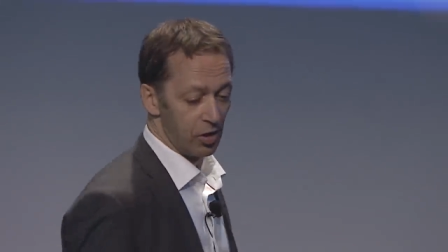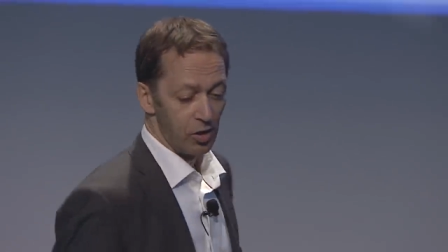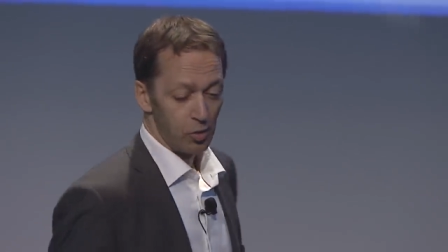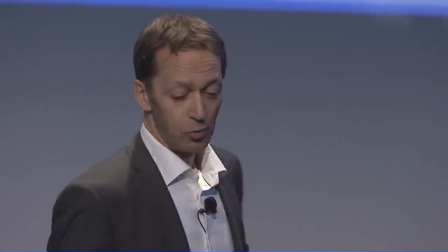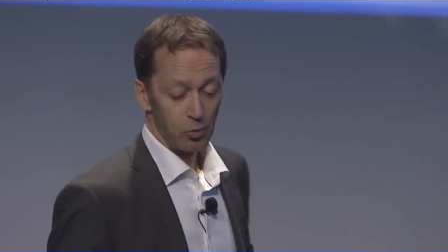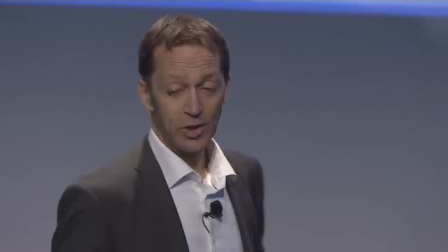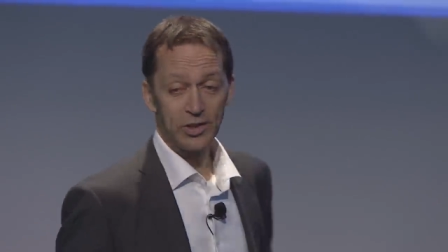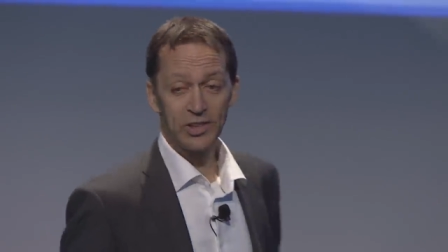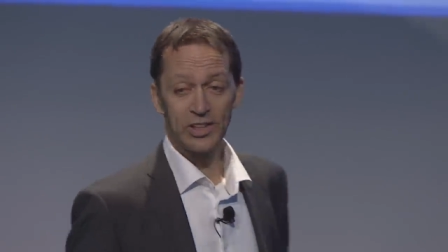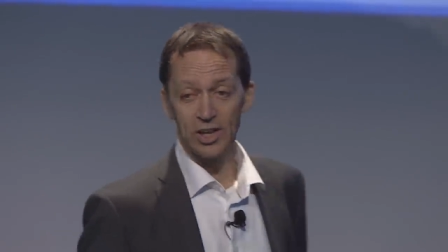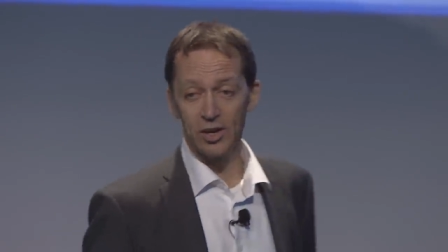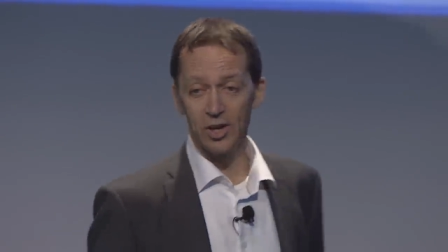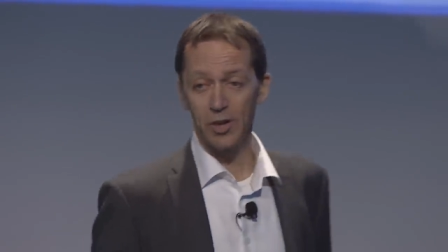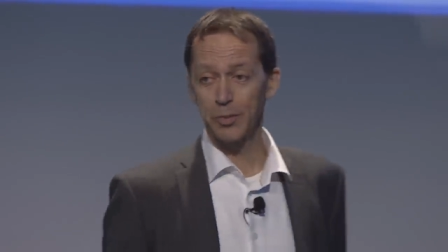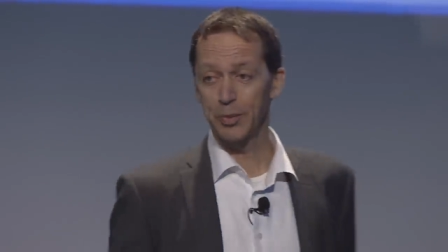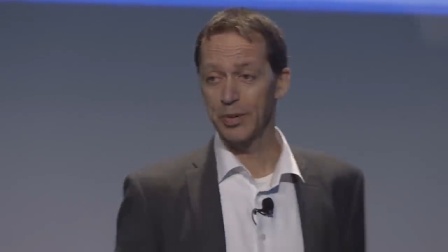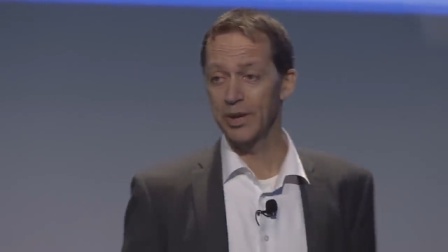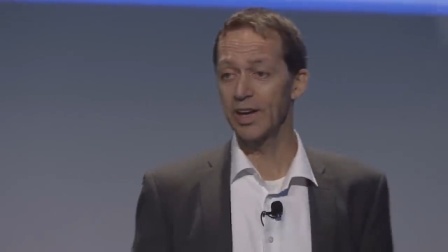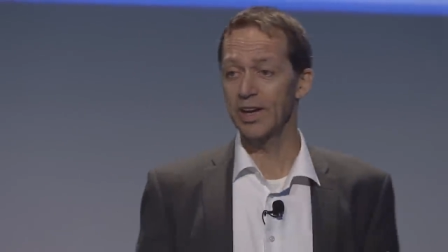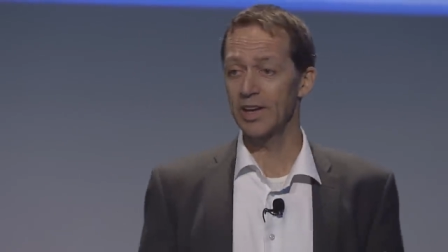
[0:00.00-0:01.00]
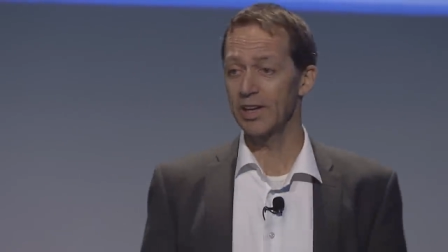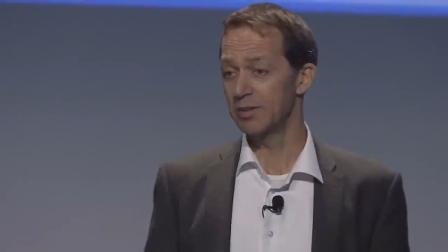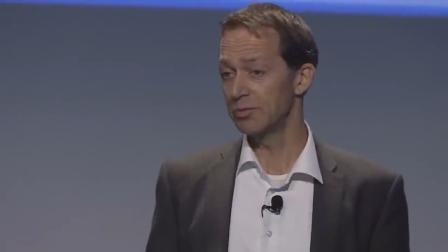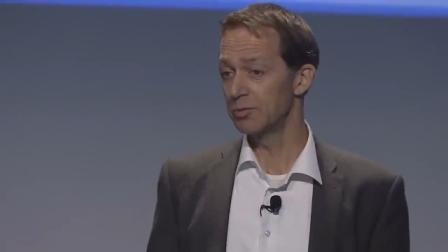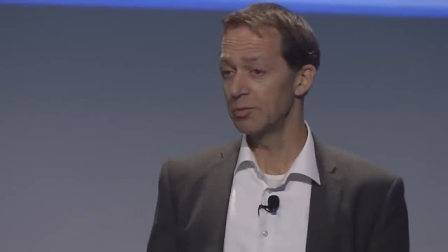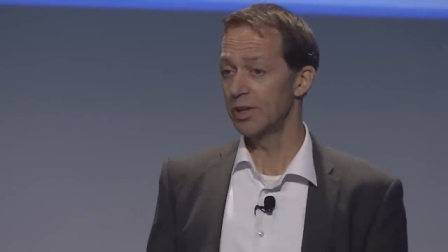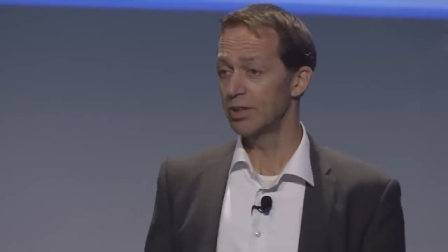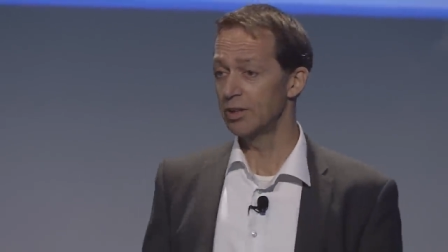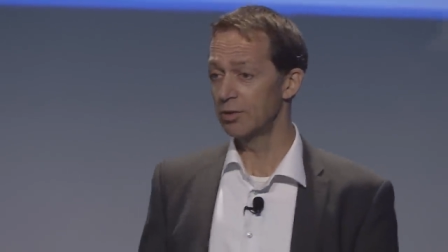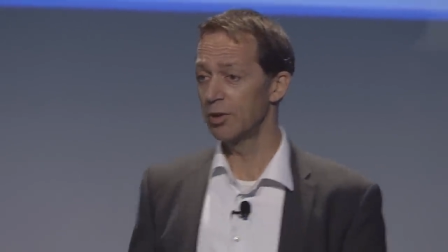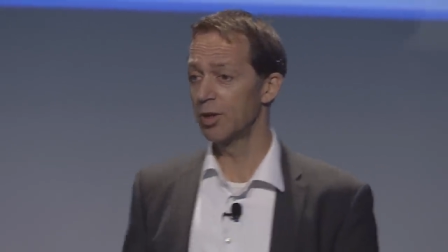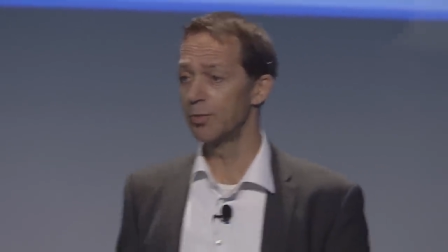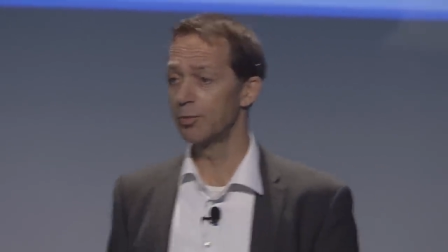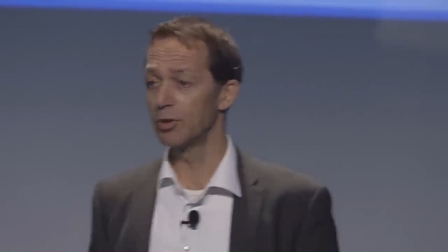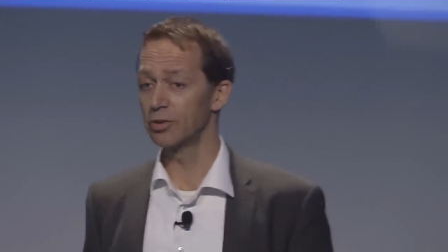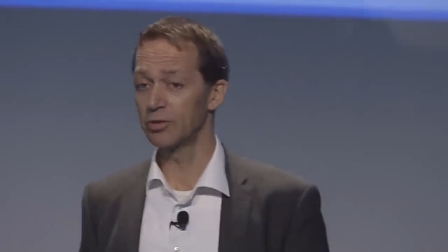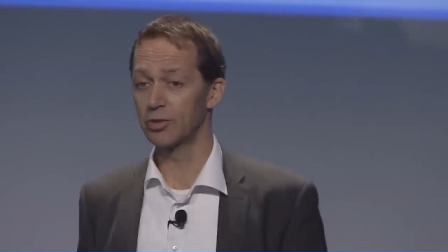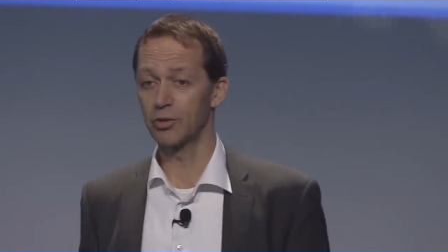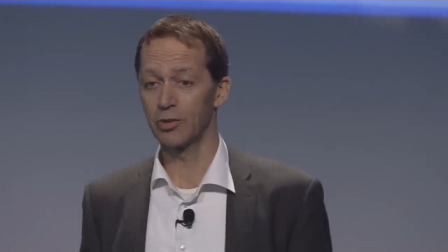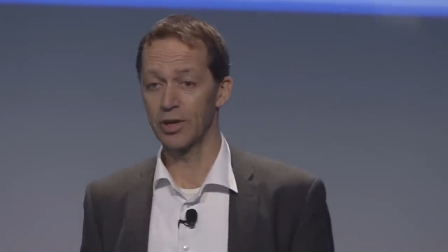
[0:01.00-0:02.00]
When the RPA, when the
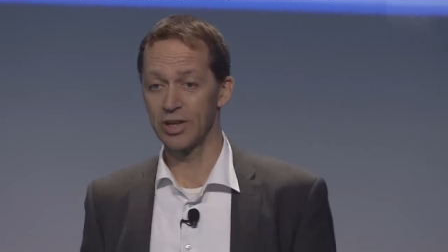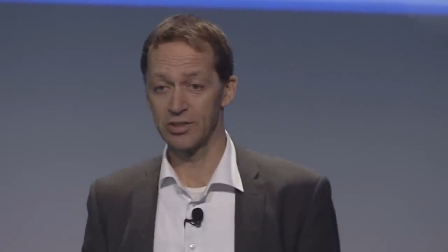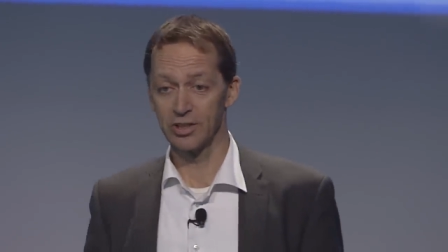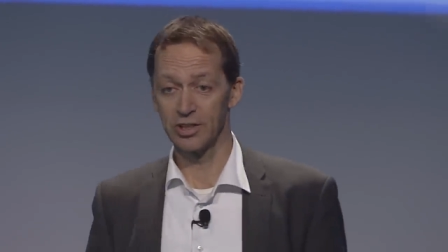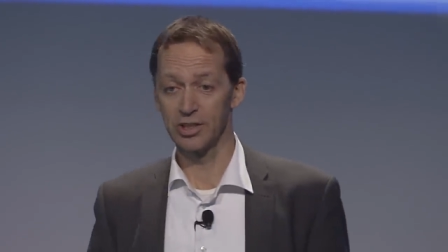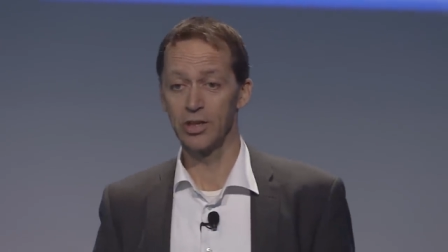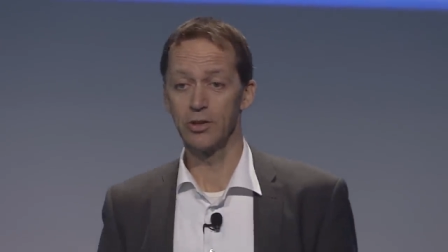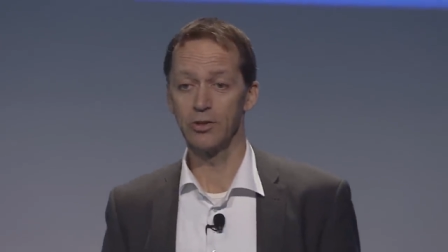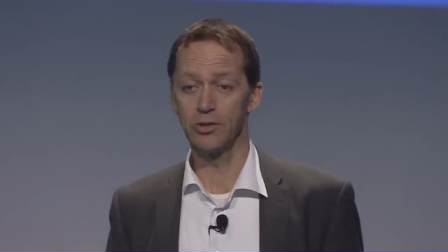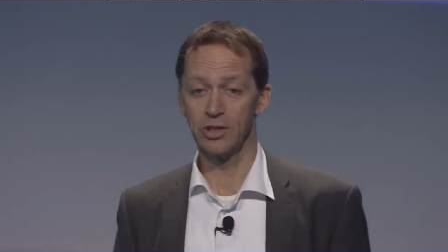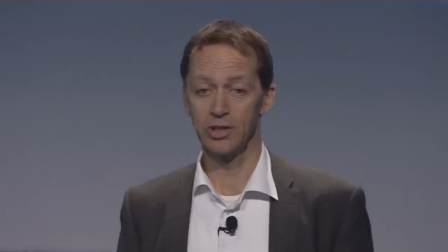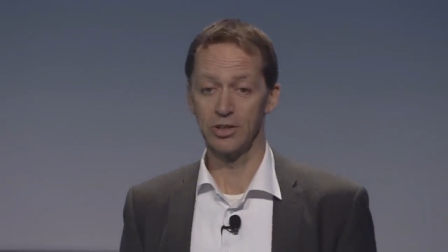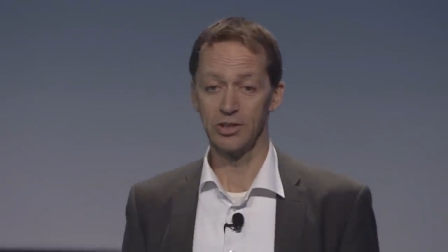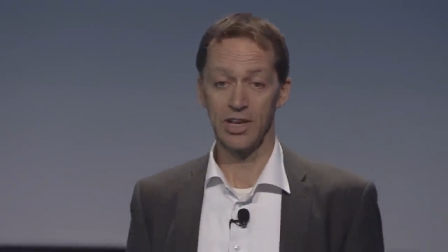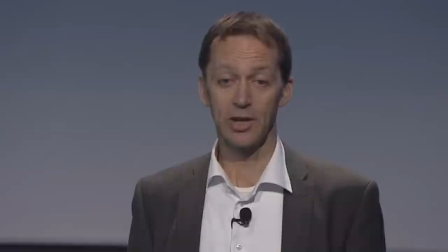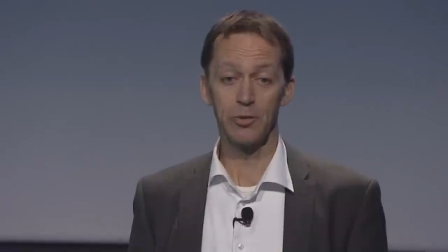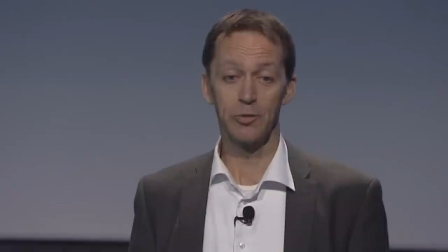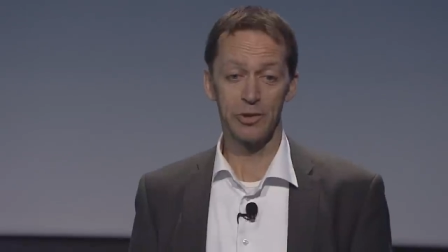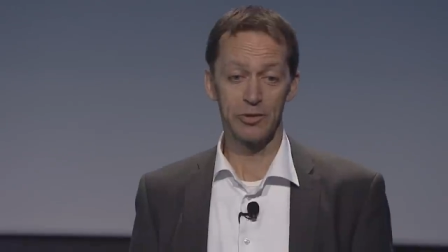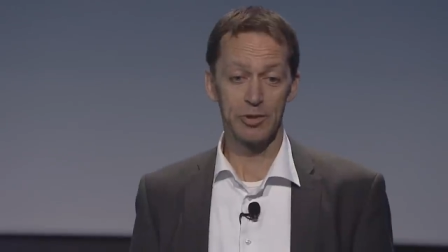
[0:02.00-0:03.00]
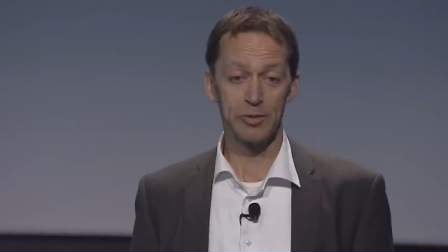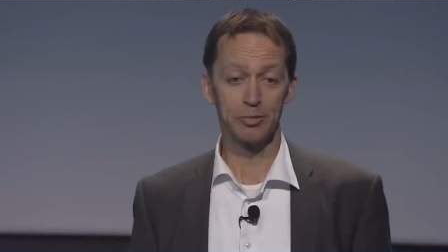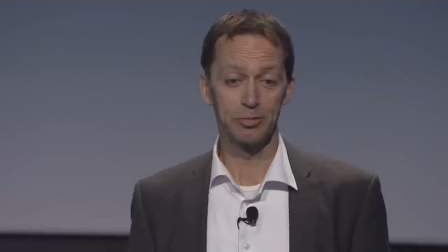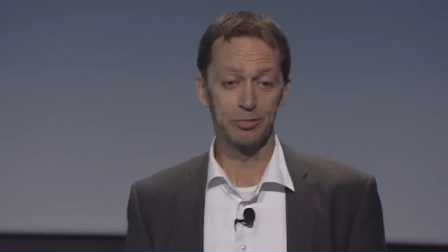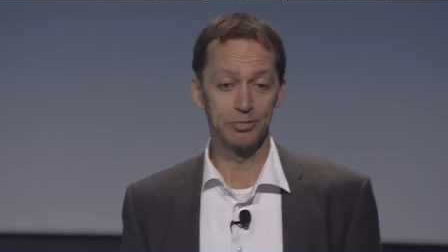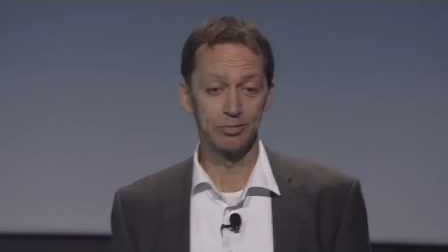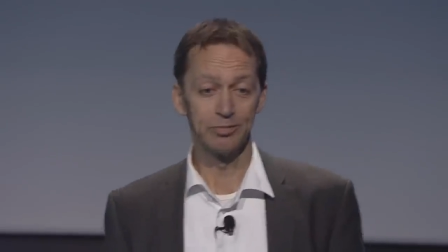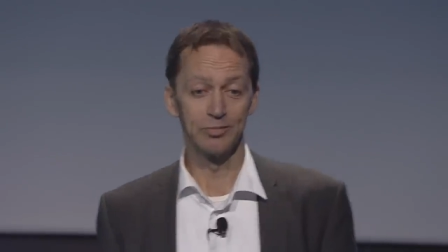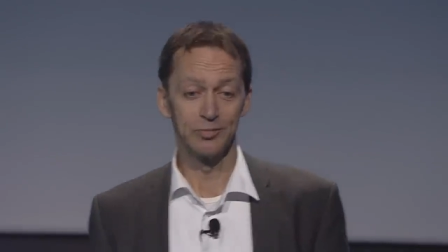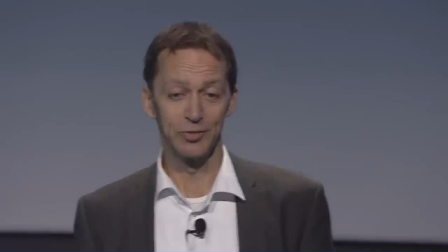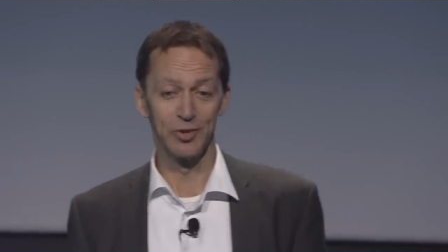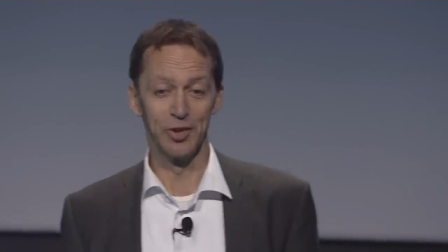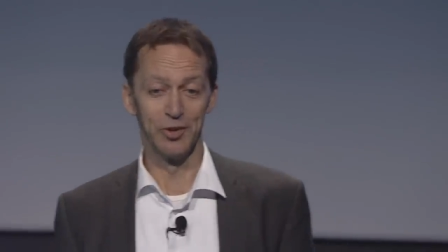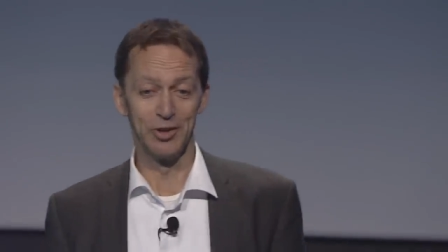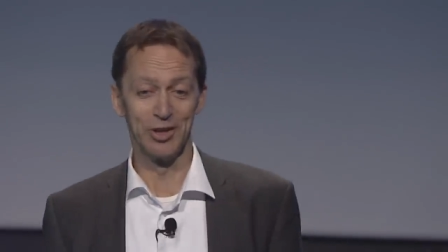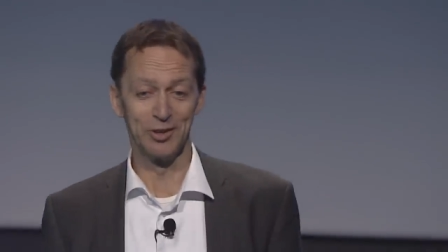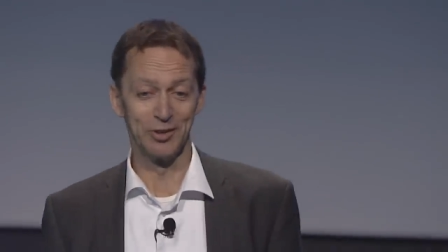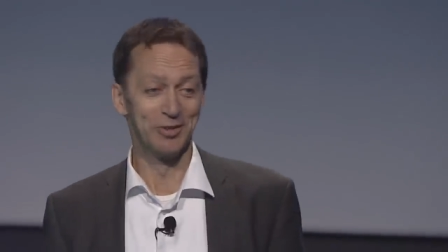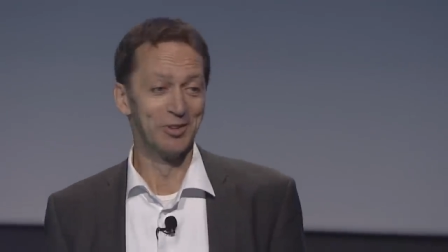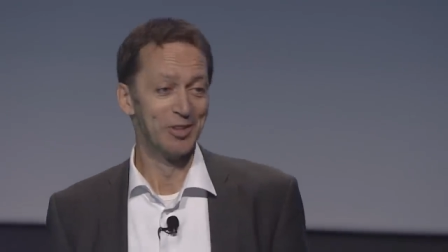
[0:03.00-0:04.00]
robots create a union, then we're in for
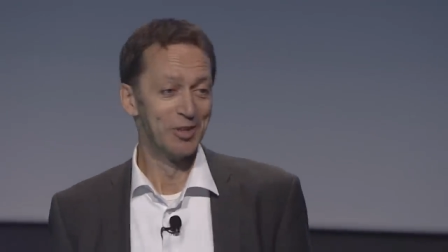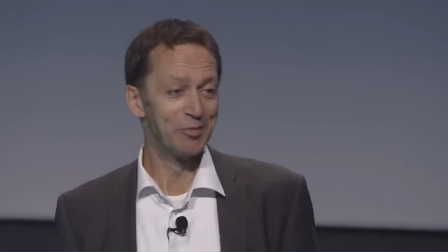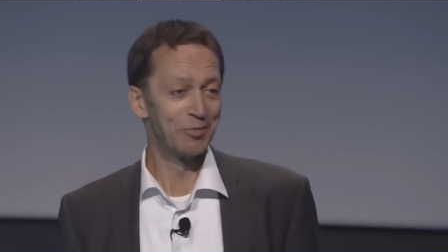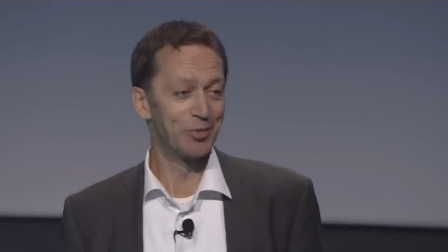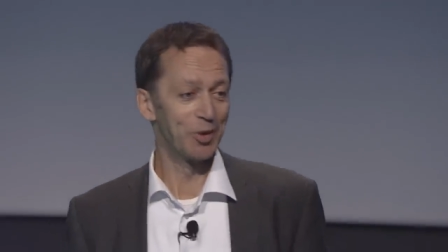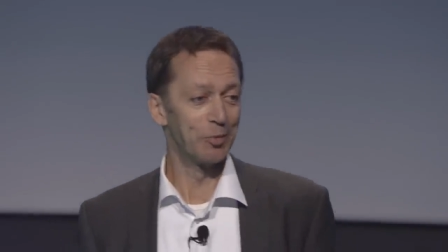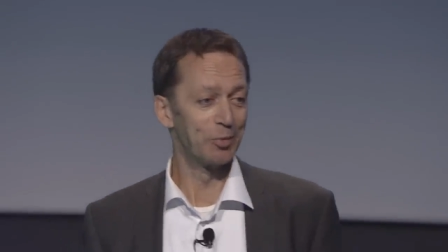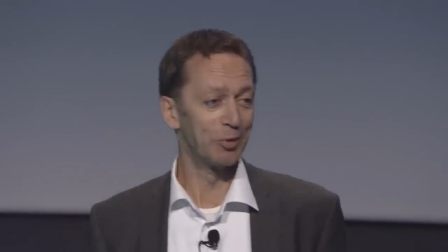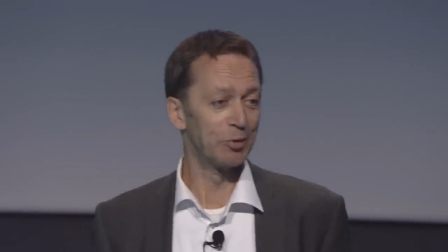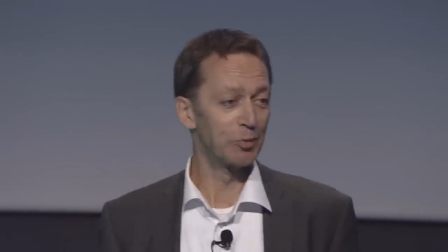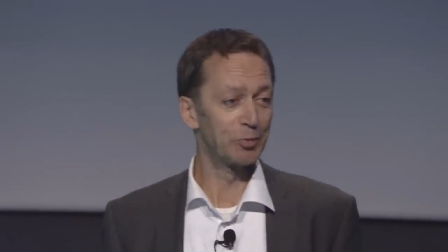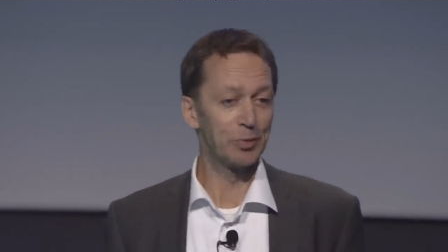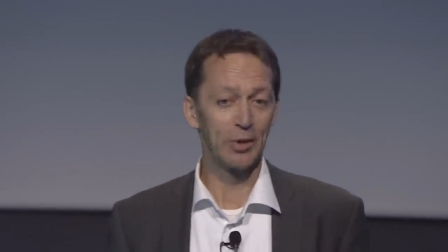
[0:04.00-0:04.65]
real problems.